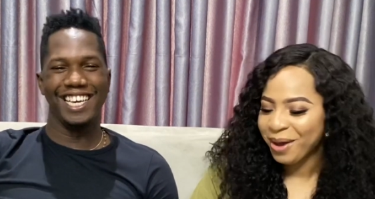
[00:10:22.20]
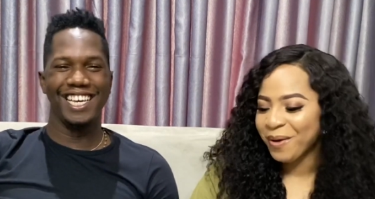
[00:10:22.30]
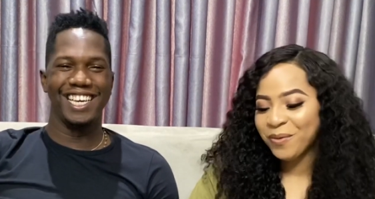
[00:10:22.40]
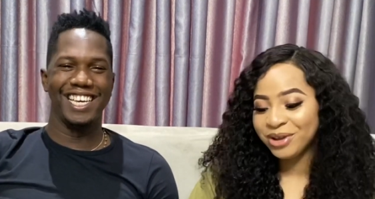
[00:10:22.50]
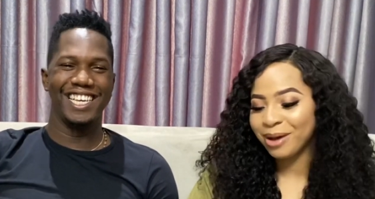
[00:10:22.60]

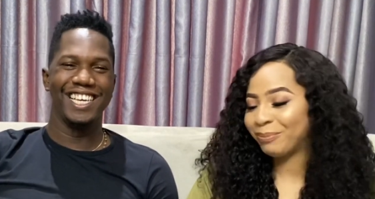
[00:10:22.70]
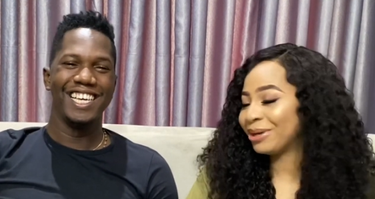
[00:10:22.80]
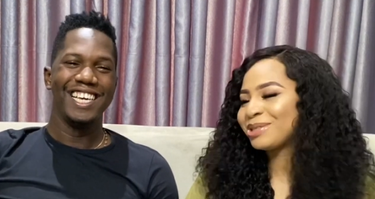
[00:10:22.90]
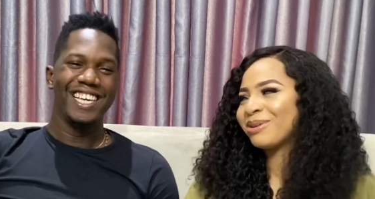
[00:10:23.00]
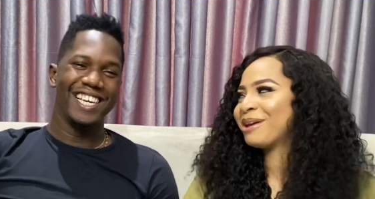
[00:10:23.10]
Speaker 1: we are both
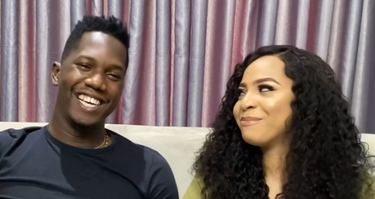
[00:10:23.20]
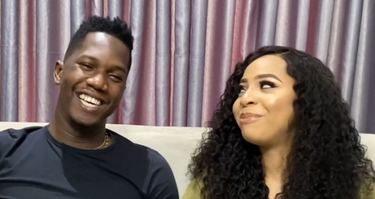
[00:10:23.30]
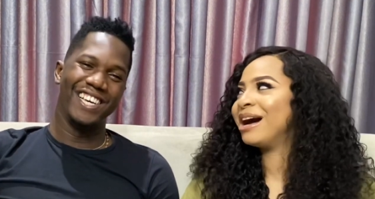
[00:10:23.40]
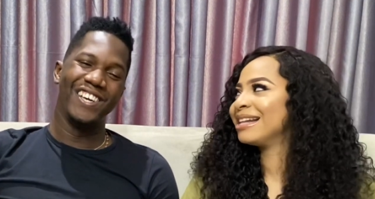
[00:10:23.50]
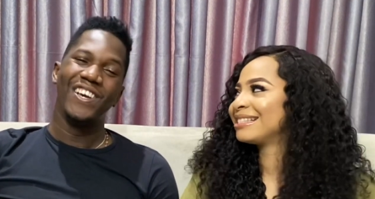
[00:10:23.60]
wearing
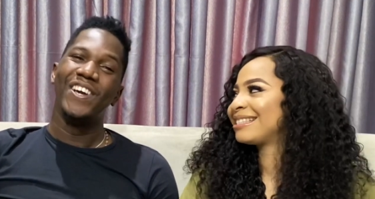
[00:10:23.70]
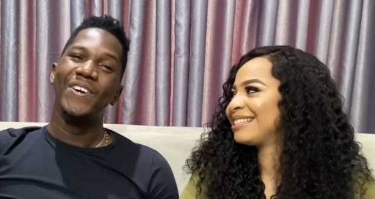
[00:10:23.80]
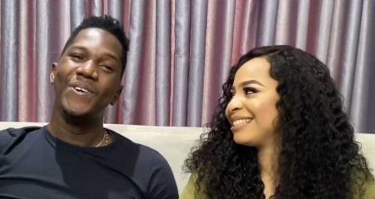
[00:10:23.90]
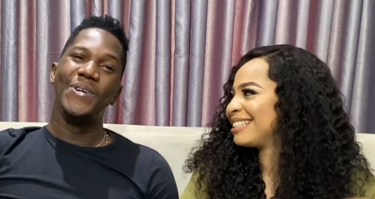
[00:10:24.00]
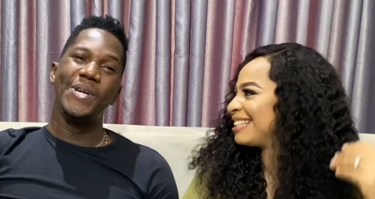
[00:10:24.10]
pants.
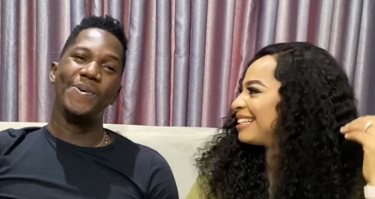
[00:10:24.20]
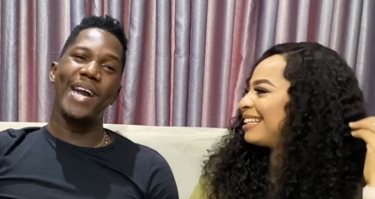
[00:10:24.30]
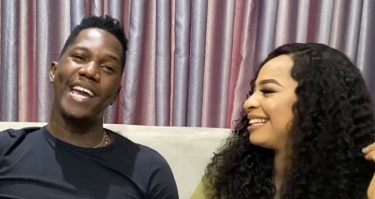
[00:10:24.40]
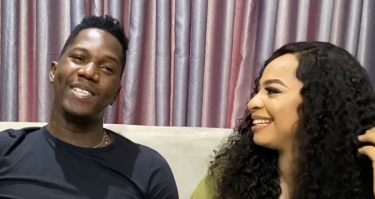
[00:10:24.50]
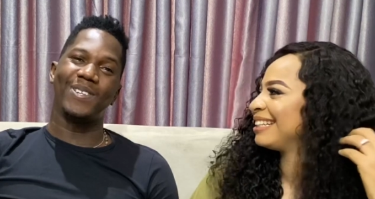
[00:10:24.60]
Speaker 2: We wear
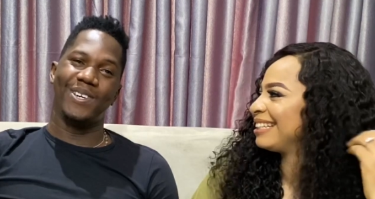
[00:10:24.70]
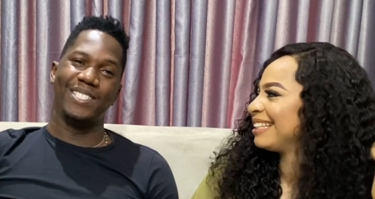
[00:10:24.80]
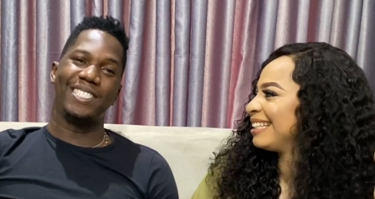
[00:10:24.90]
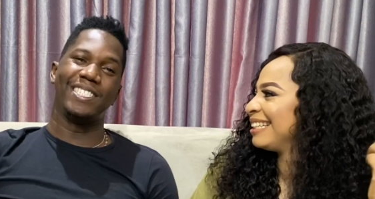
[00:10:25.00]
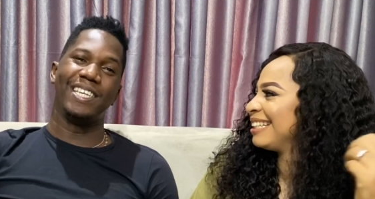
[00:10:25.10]
it on
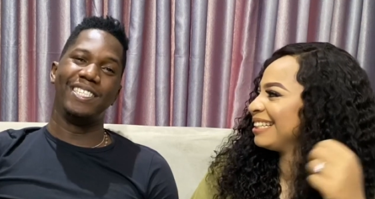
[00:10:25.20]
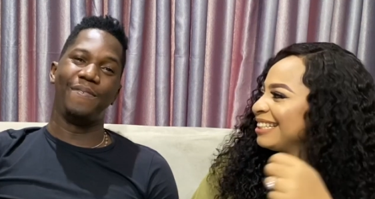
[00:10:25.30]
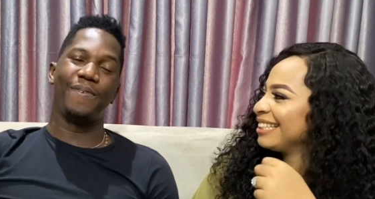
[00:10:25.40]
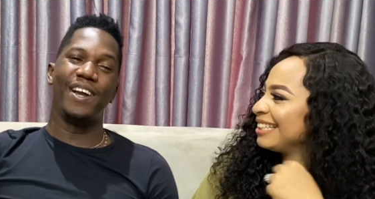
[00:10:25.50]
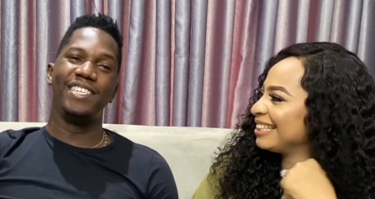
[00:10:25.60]

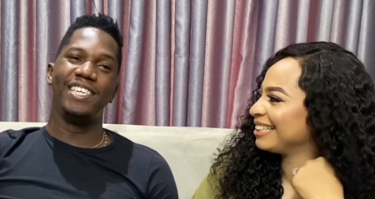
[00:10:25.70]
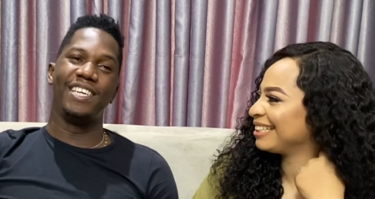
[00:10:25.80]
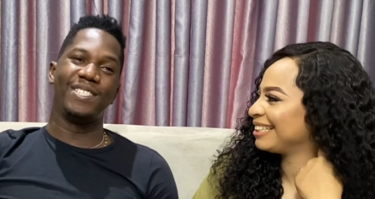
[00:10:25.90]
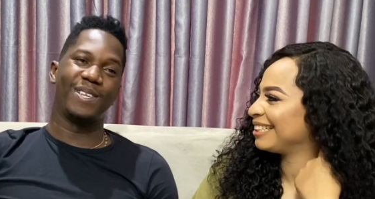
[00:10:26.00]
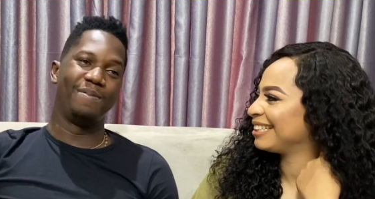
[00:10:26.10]
different days.
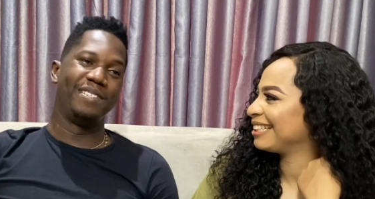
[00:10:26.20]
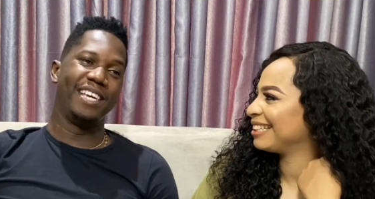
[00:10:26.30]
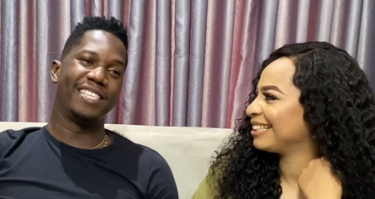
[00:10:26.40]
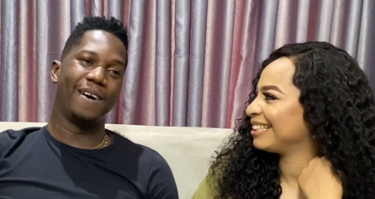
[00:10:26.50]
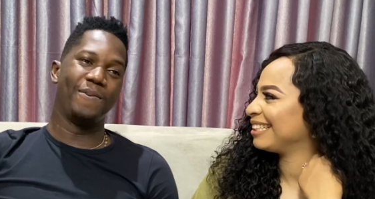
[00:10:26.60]
Some days
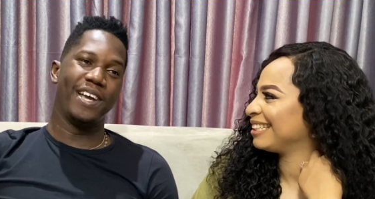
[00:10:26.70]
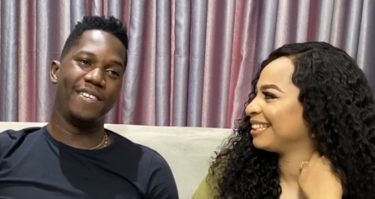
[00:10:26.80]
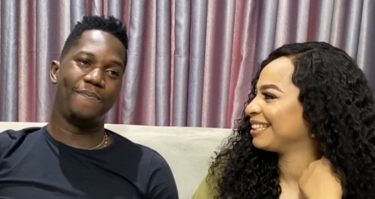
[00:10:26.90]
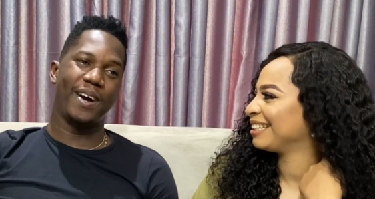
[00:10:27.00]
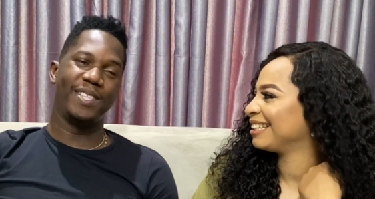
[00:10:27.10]
I wear the
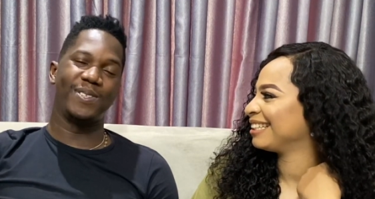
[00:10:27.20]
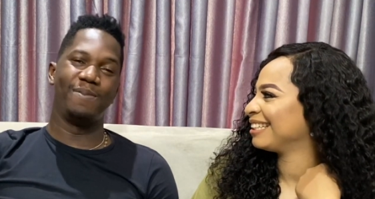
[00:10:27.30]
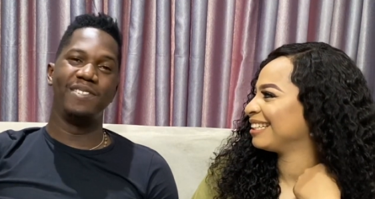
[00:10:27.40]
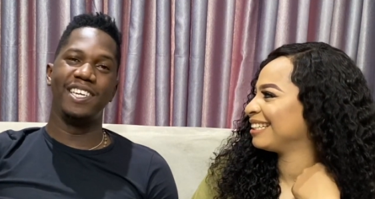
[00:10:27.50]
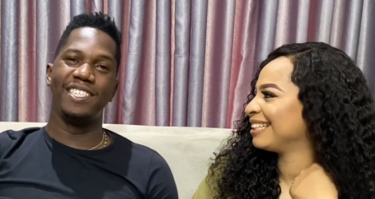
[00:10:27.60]
pants, some
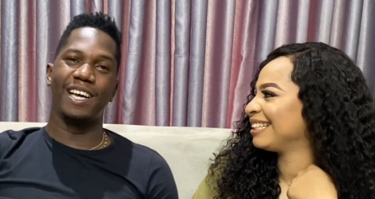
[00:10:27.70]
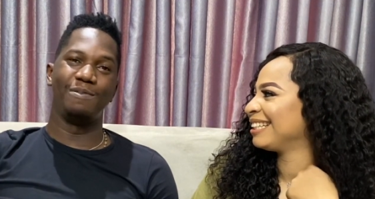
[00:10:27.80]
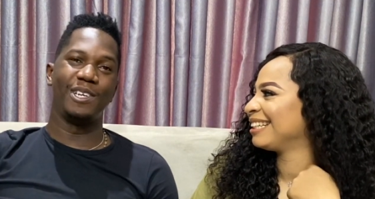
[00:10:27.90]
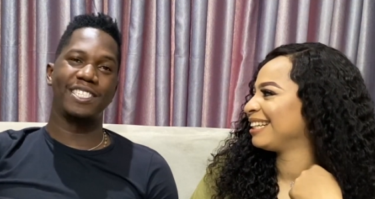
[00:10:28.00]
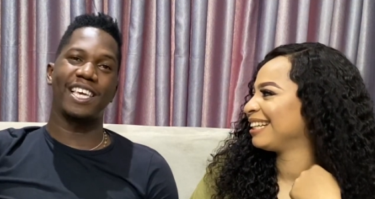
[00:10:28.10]
days I'm
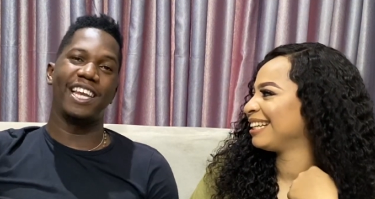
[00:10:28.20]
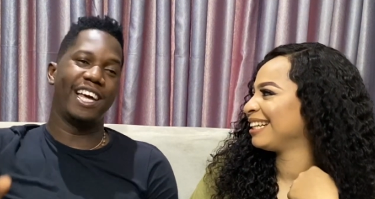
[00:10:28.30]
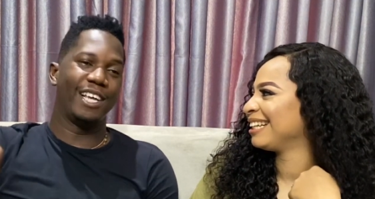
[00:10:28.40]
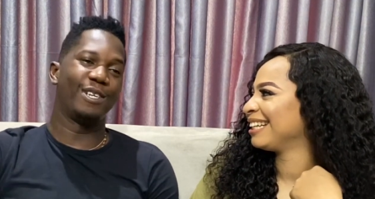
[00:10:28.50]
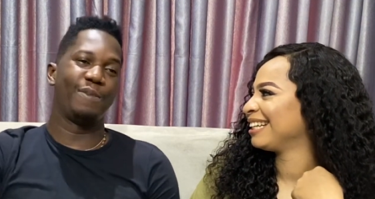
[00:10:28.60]
just scared I
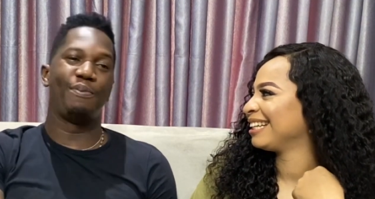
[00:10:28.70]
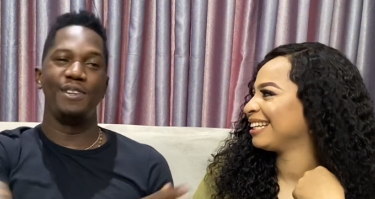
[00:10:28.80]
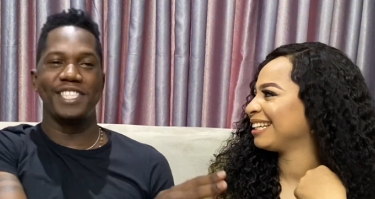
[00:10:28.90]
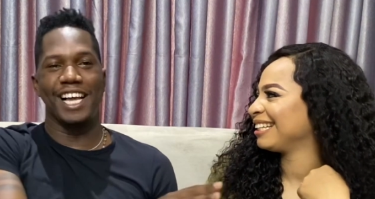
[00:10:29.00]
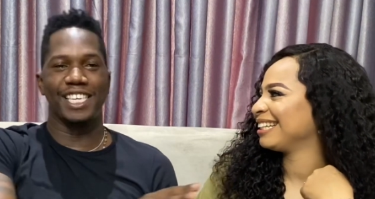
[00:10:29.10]
just pull it
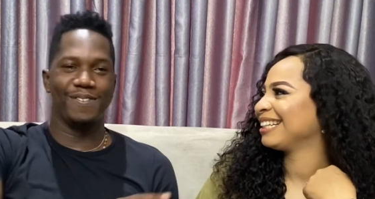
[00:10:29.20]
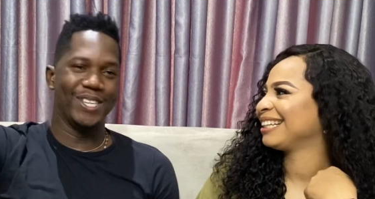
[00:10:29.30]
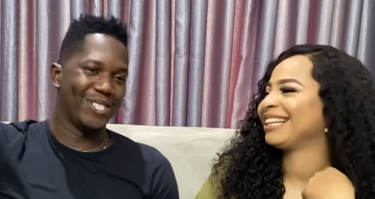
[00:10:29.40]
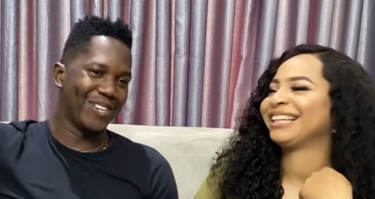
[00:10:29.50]
and give it to